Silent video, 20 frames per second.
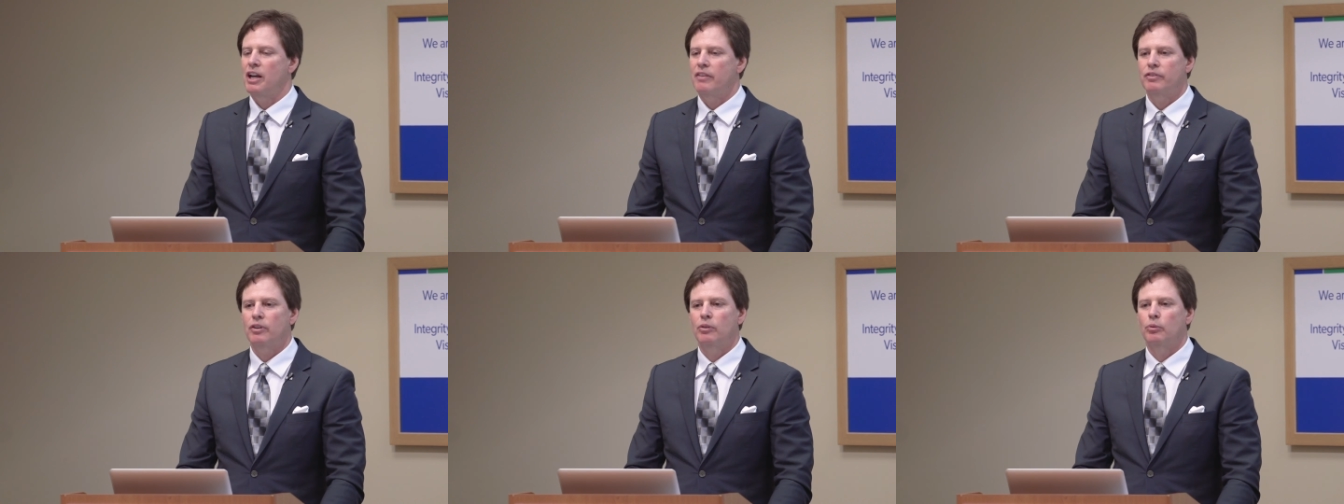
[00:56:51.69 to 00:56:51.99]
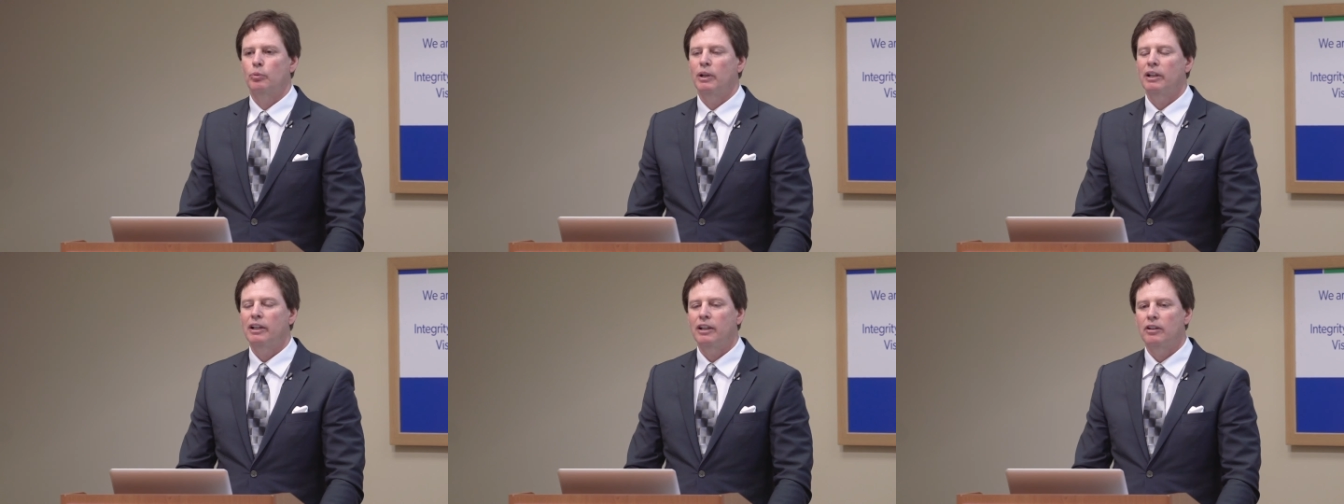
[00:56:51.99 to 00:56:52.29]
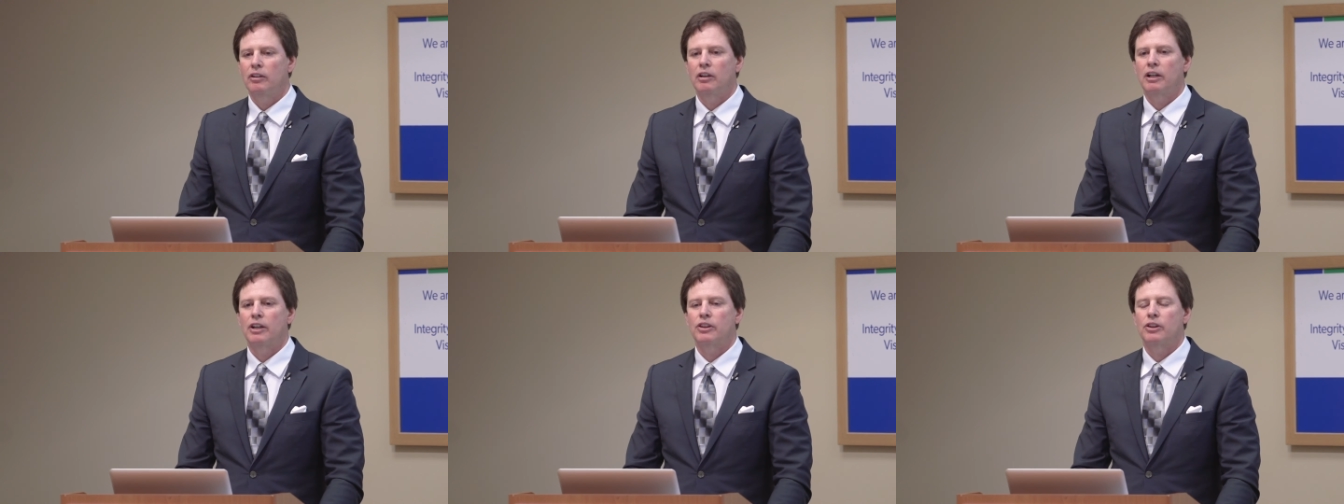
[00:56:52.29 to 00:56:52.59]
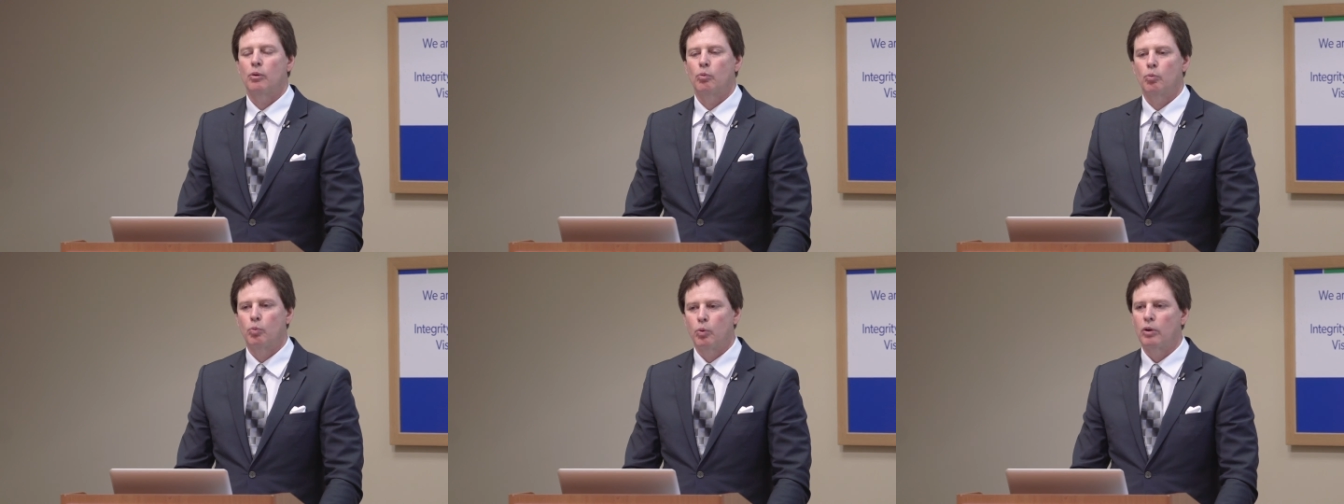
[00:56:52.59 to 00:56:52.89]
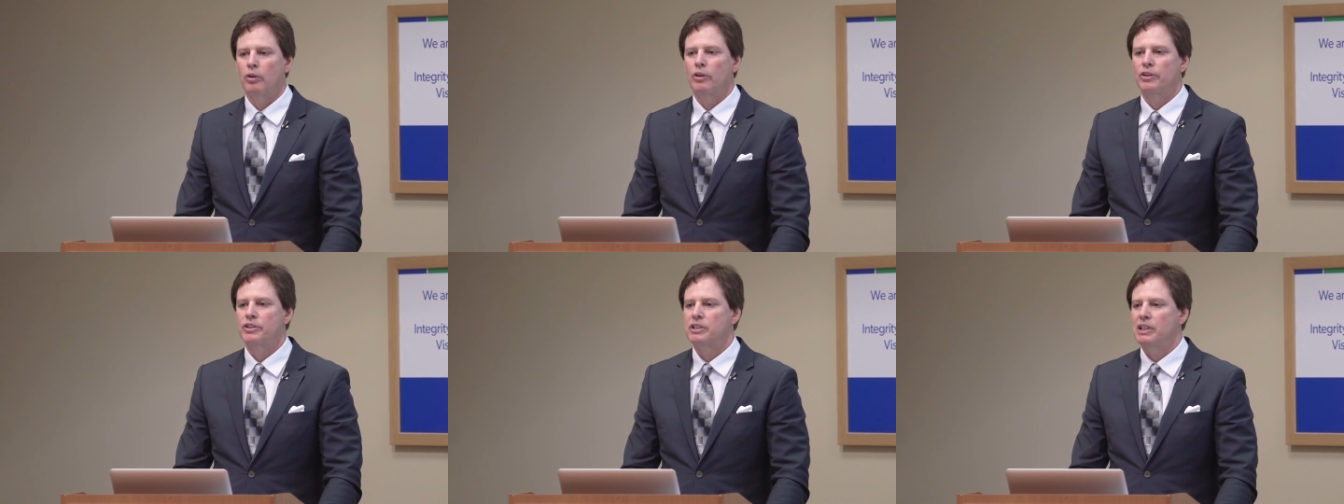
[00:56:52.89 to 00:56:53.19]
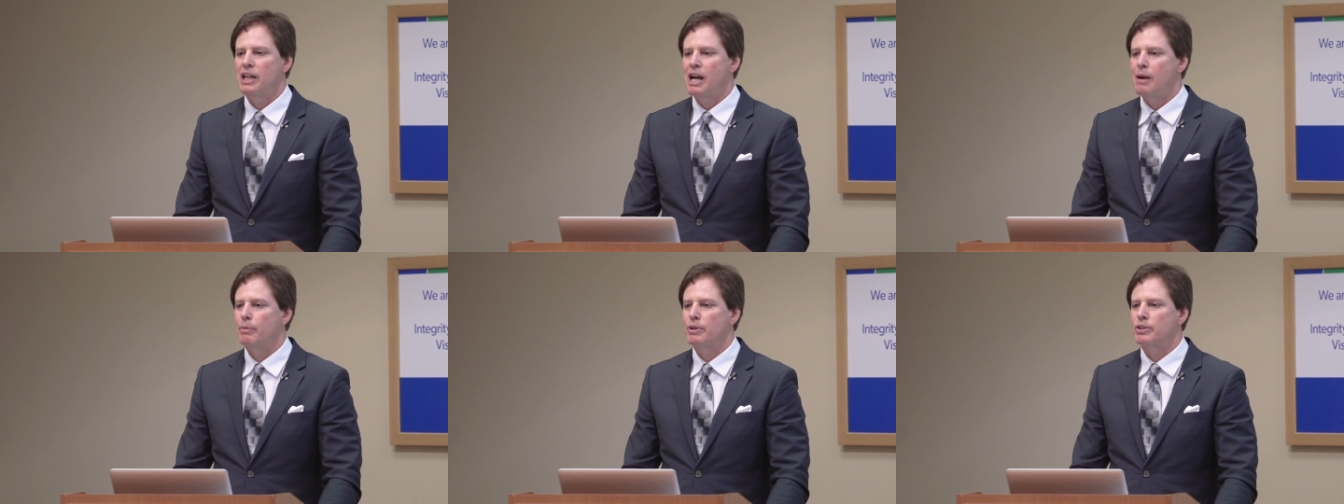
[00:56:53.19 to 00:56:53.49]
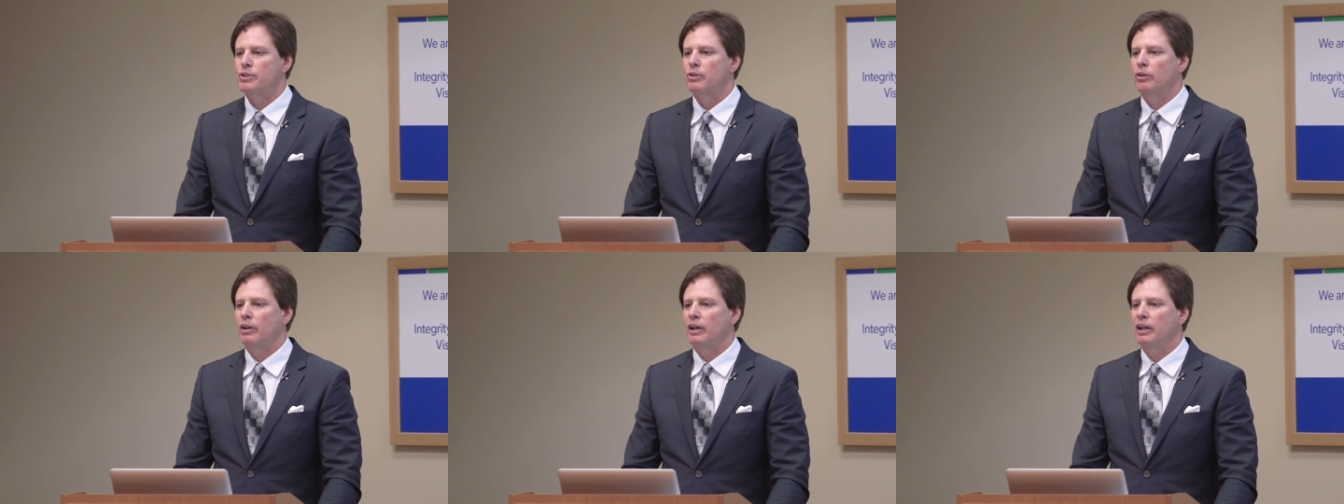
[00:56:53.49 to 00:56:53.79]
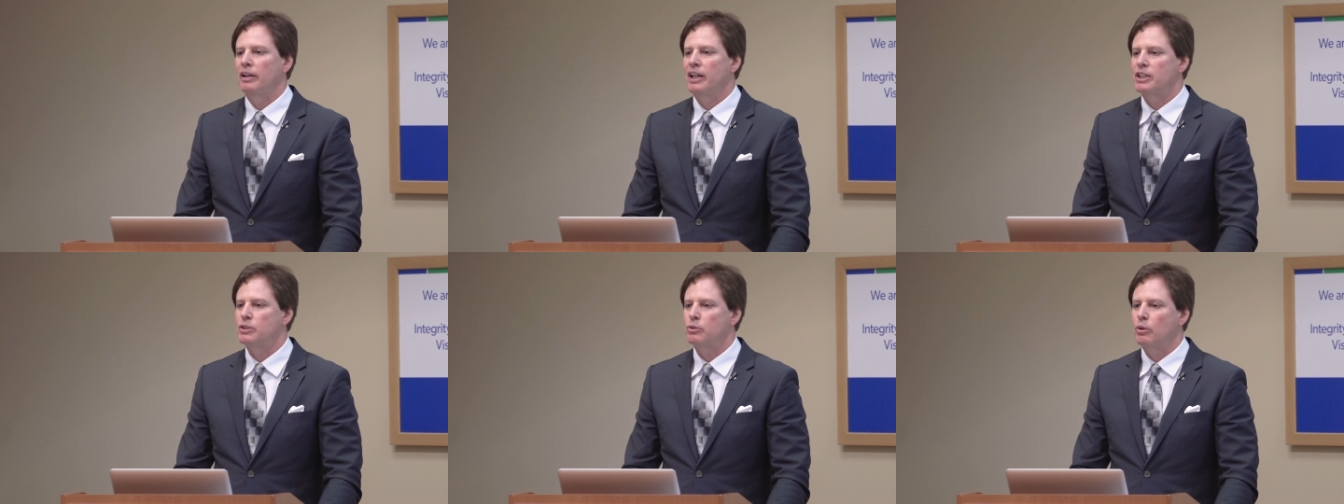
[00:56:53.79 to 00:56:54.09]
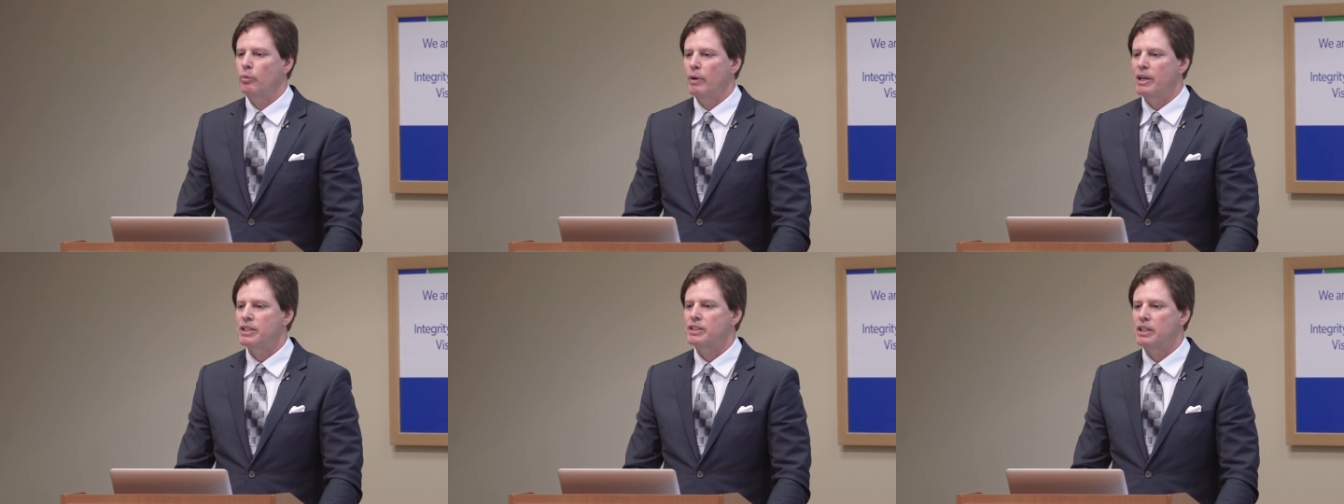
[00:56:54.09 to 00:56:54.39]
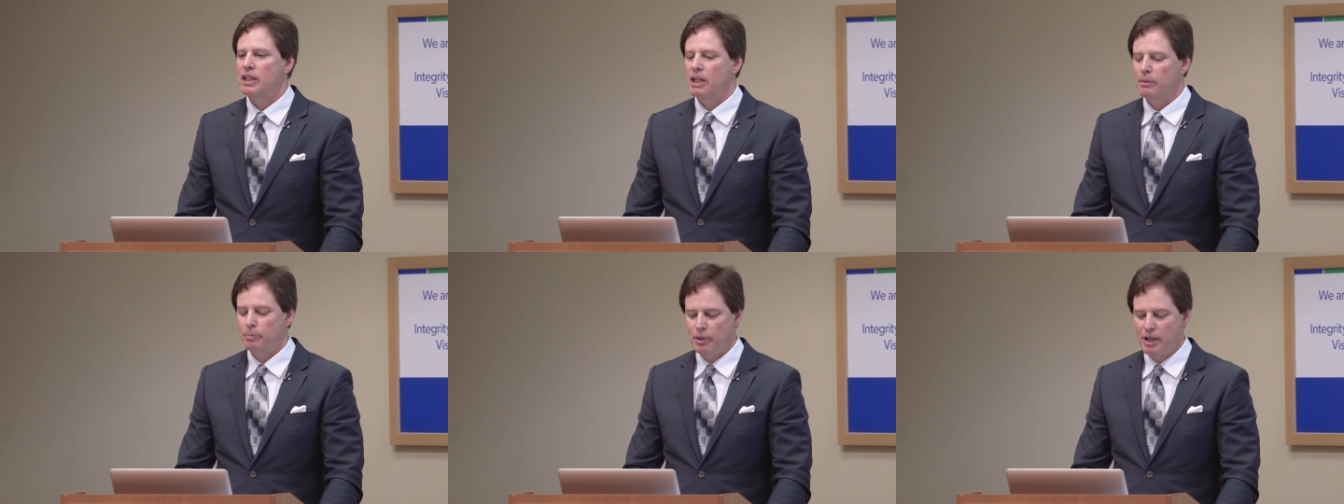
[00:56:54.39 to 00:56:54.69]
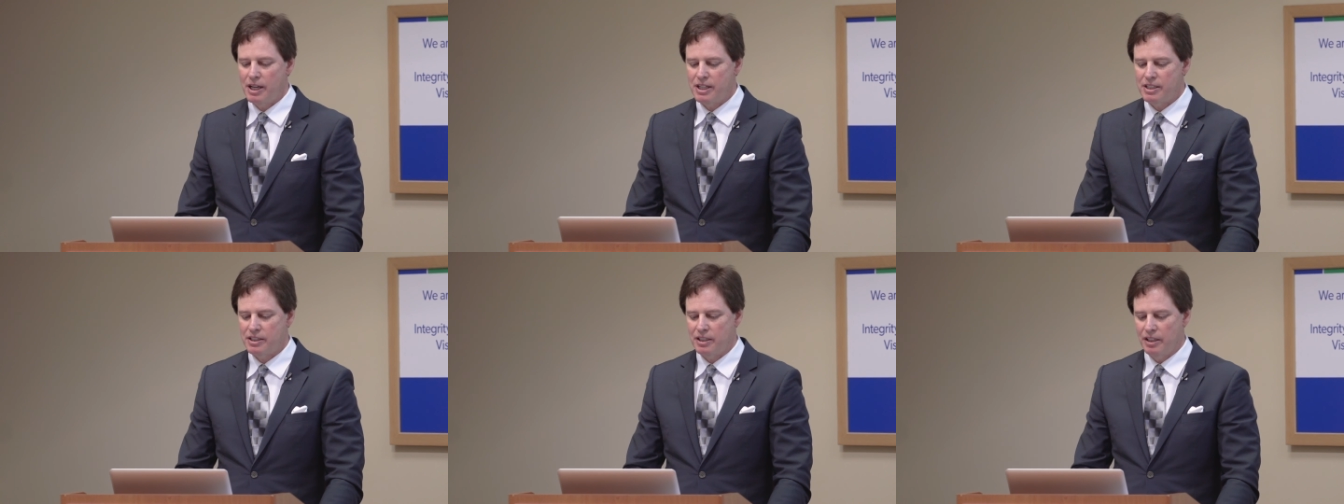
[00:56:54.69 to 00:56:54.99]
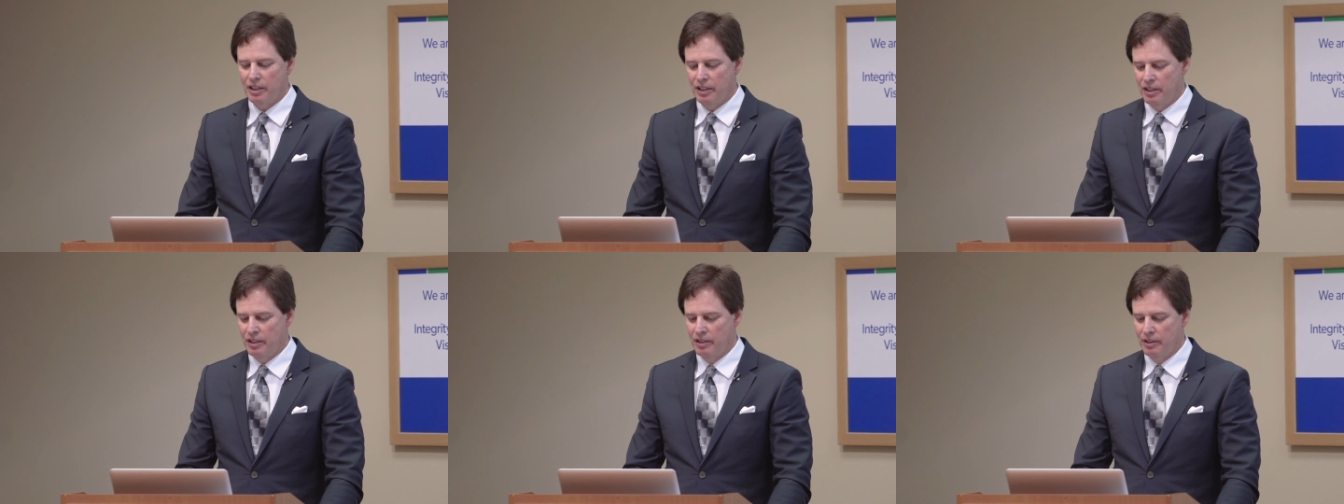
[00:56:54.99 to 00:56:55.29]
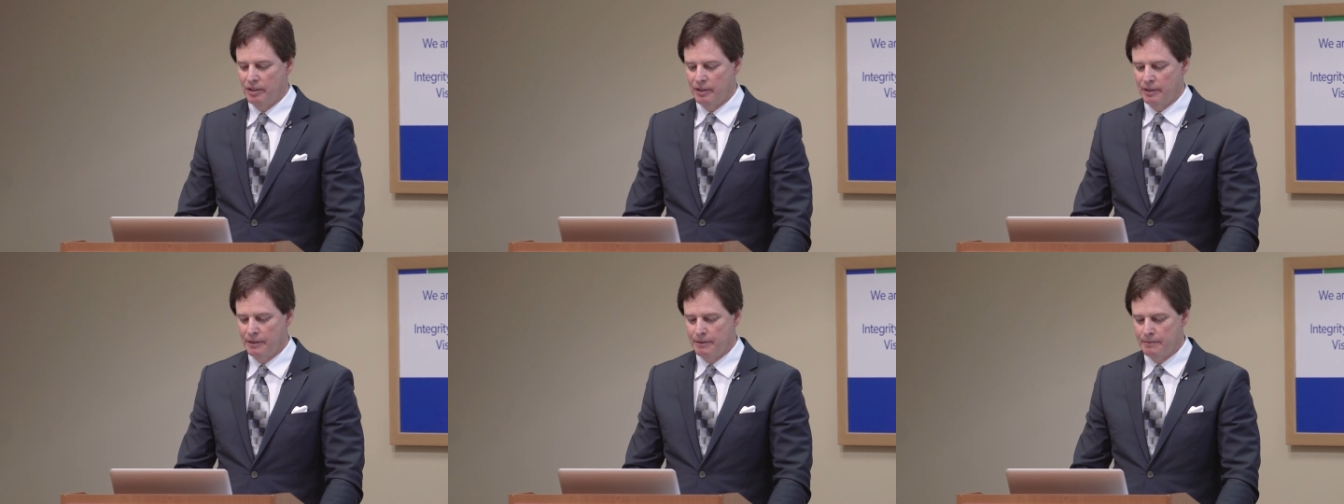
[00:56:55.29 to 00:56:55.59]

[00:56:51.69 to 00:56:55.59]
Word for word: you have to really look at the world's laboratory. That's what Weston A. Price did.